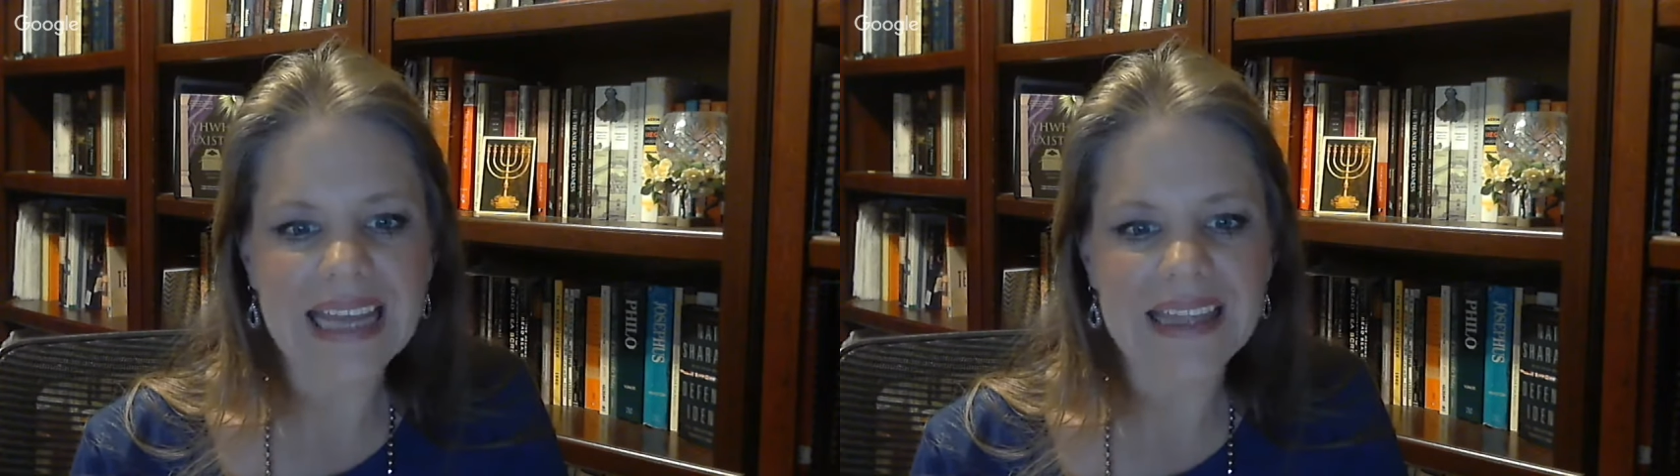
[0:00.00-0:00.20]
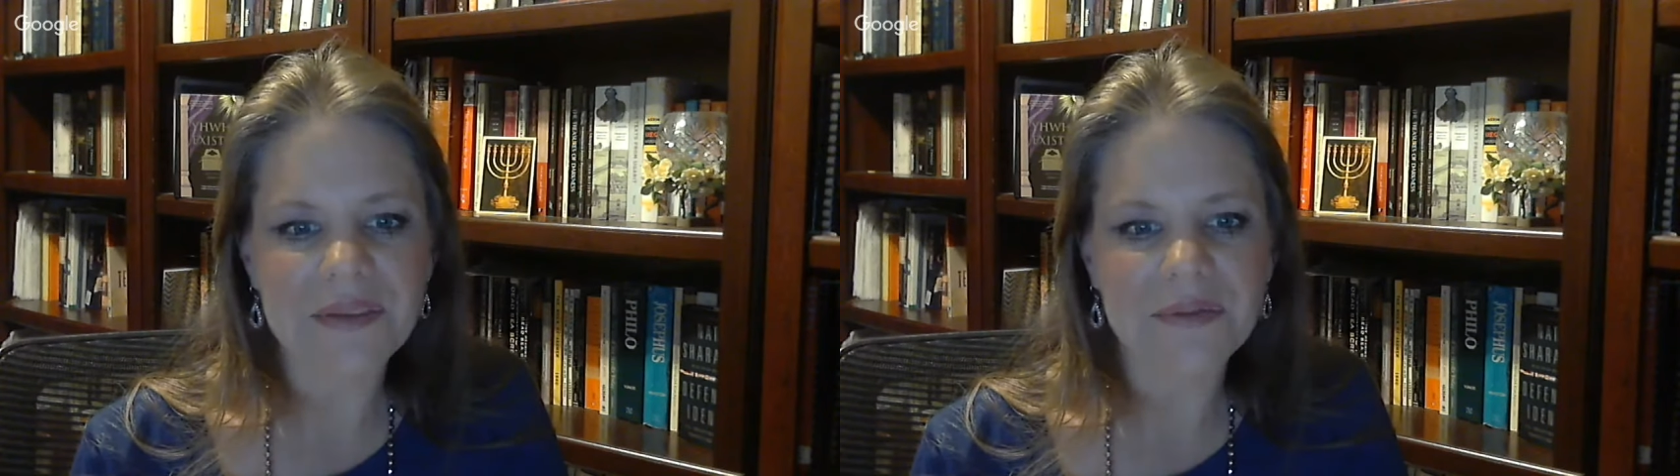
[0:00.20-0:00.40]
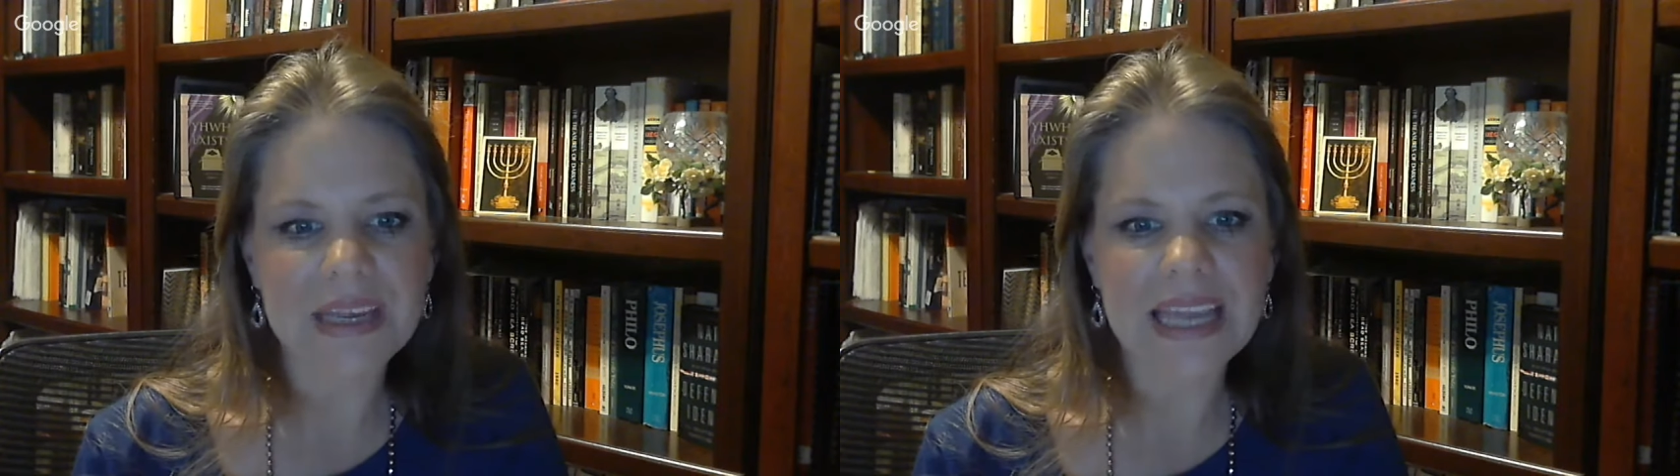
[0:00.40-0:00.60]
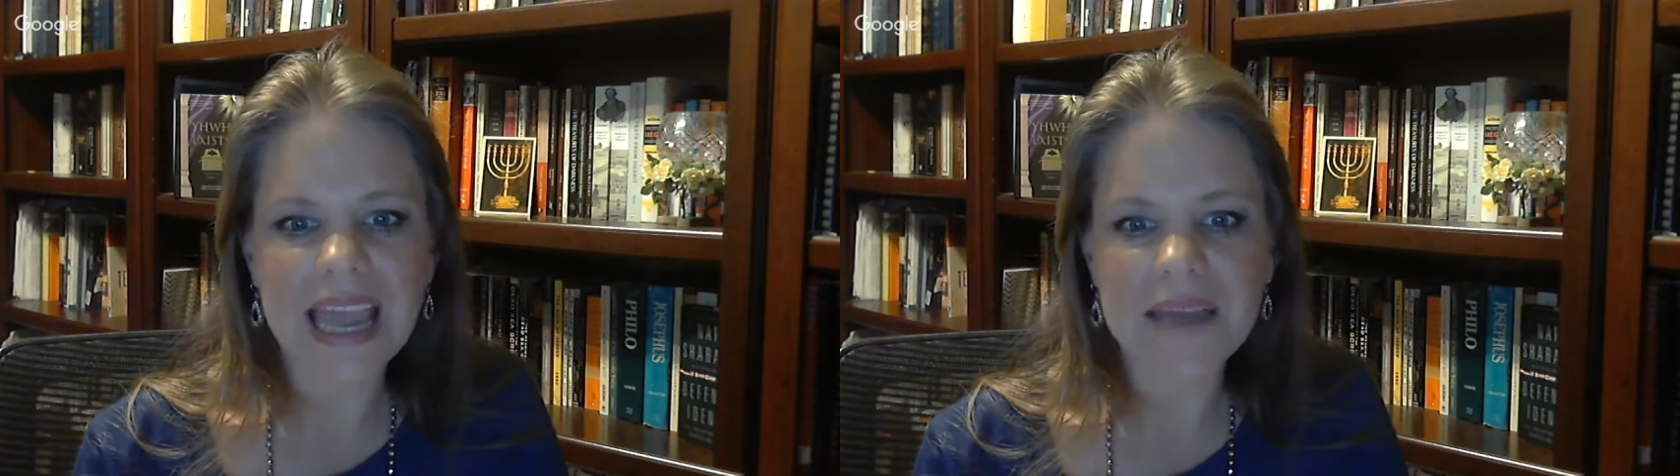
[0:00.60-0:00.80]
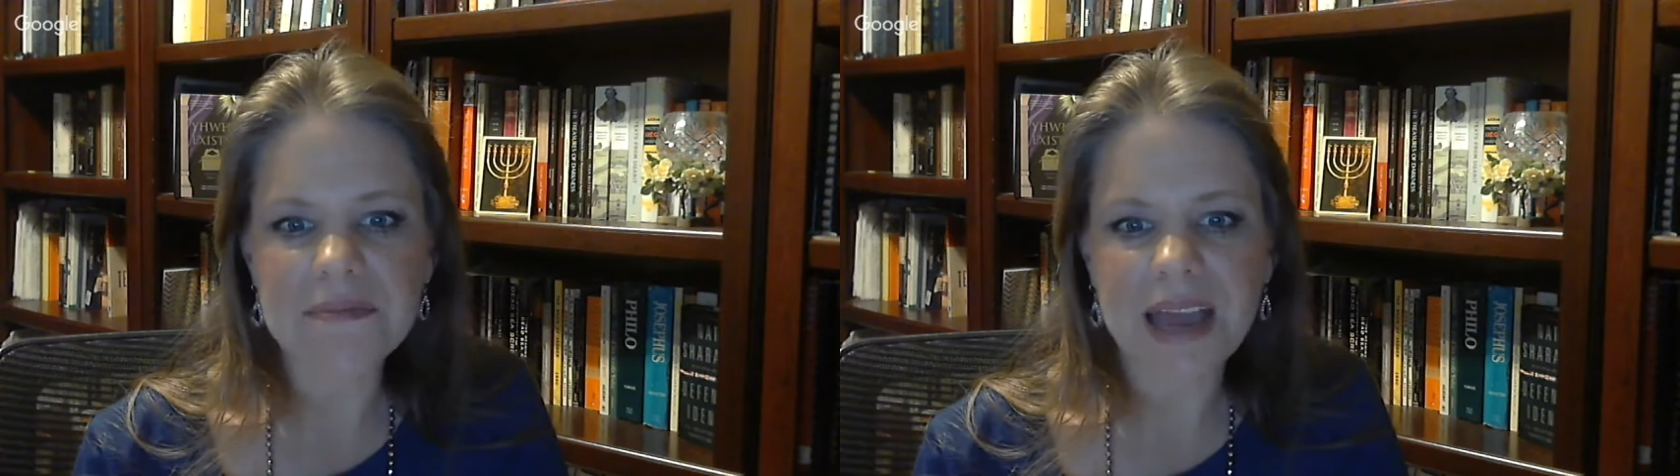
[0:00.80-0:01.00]
and then we
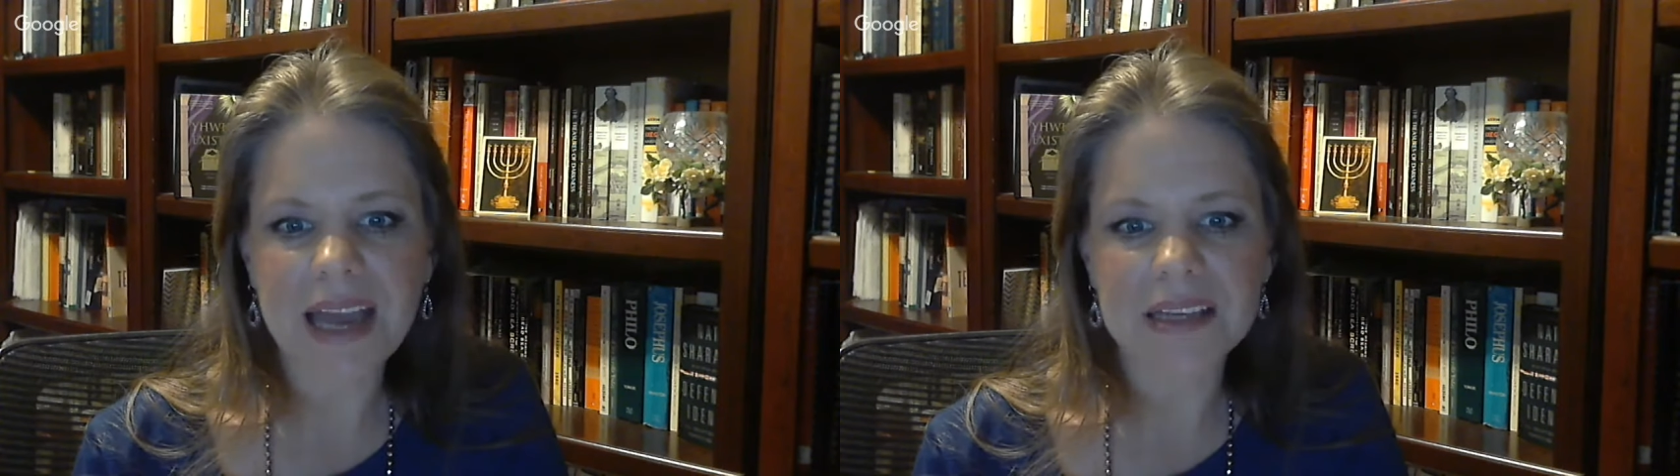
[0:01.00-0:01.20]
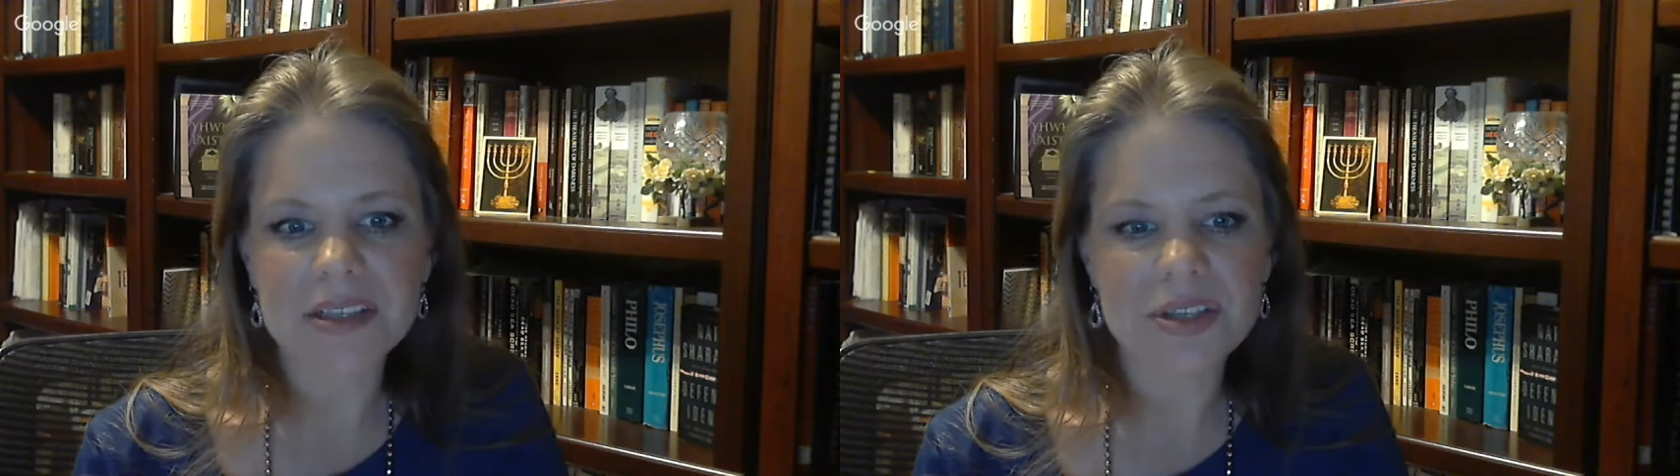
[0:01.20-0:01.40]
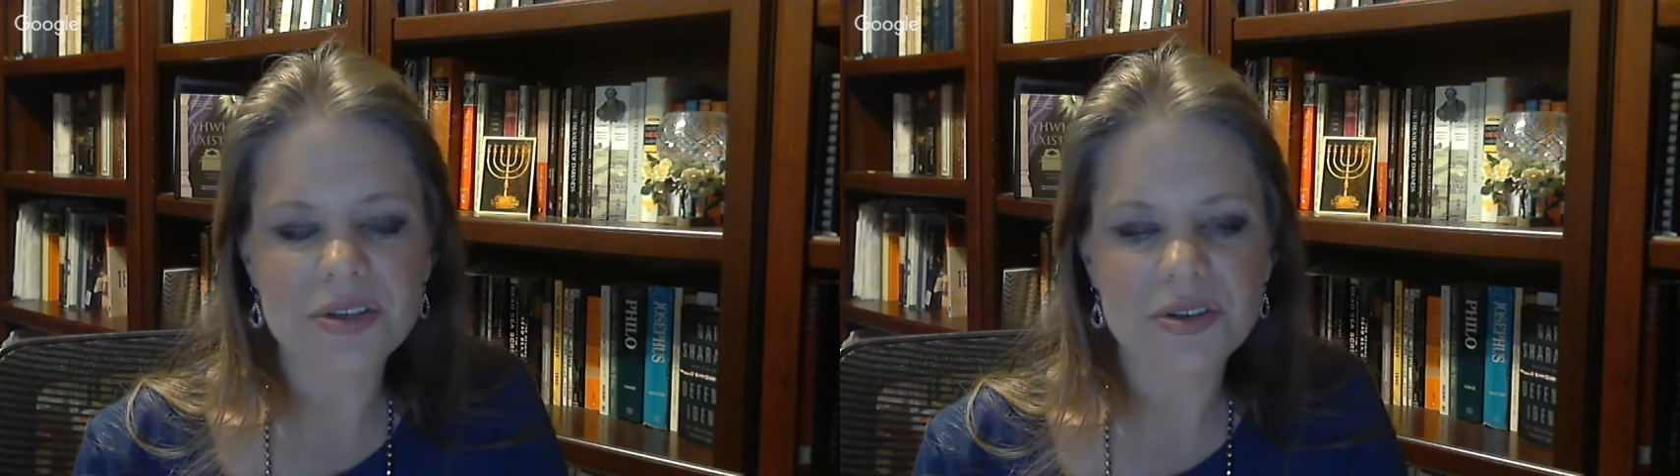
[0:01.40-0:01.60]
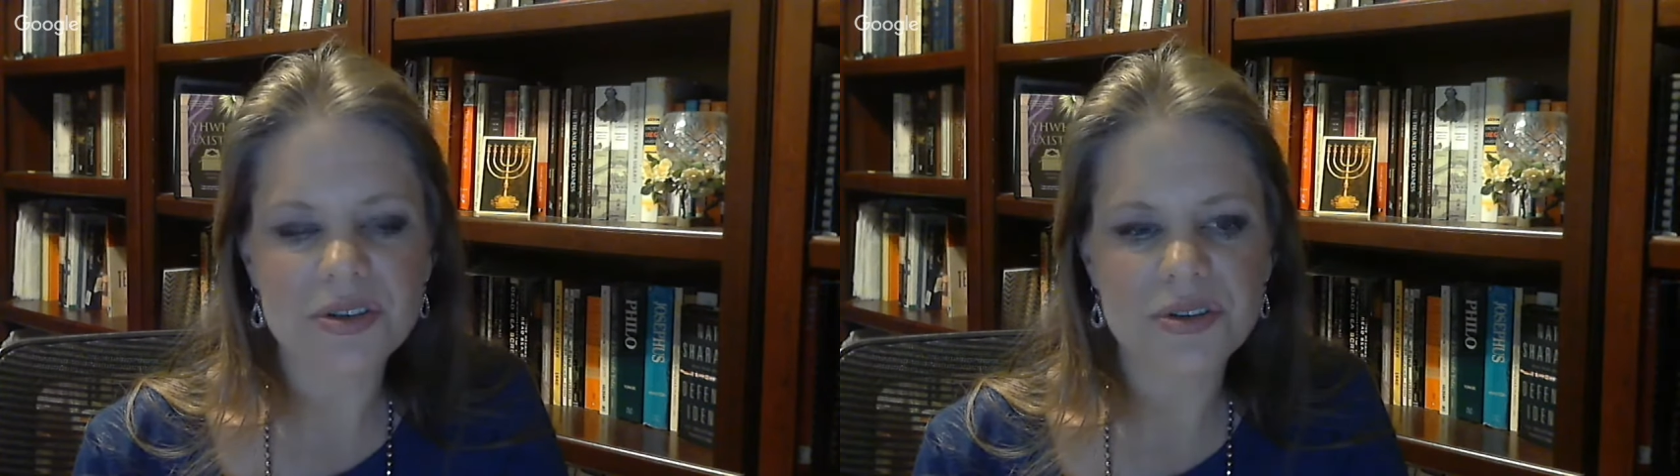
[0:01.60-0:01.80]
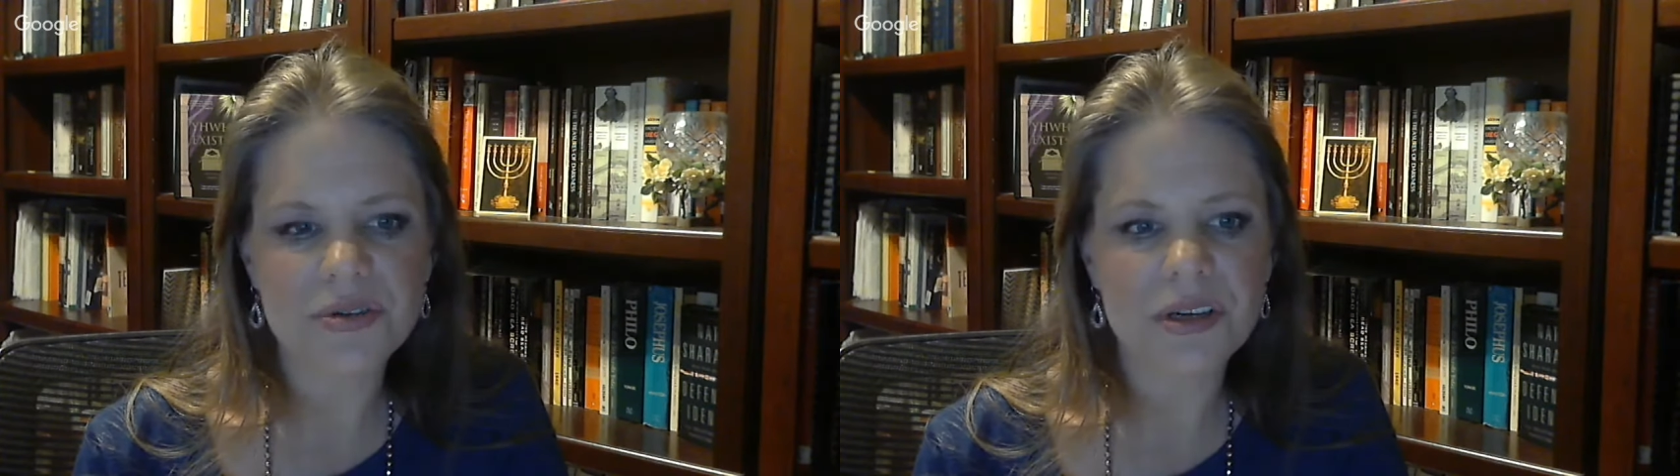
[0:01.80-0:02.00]
came back
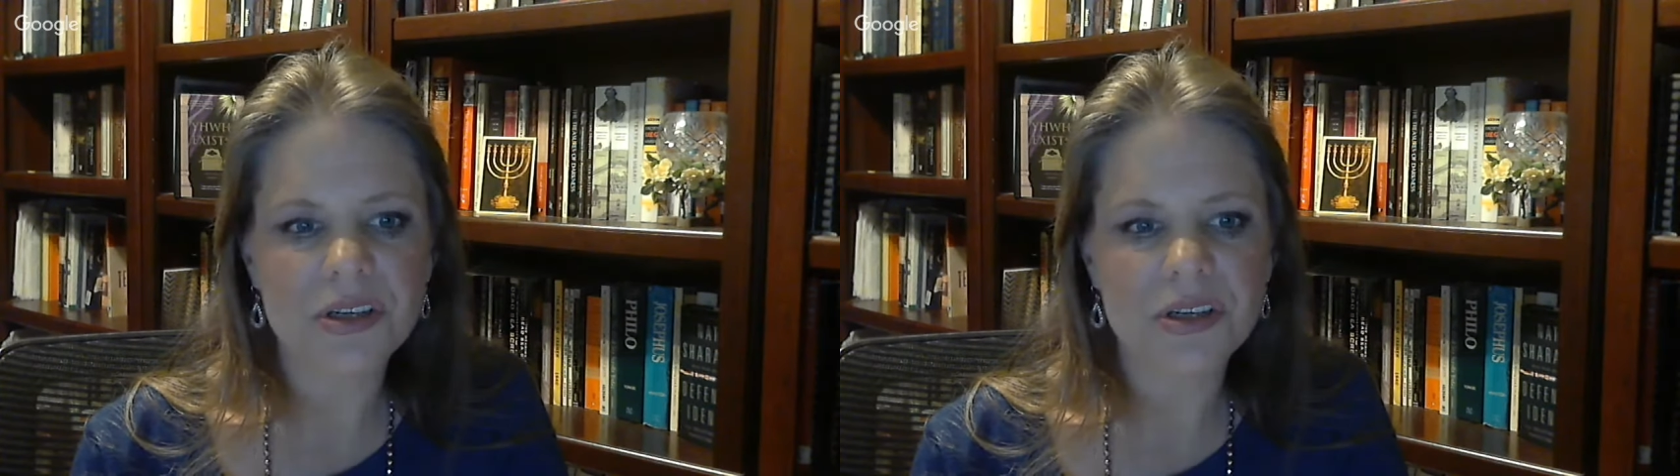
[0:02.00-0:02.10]
to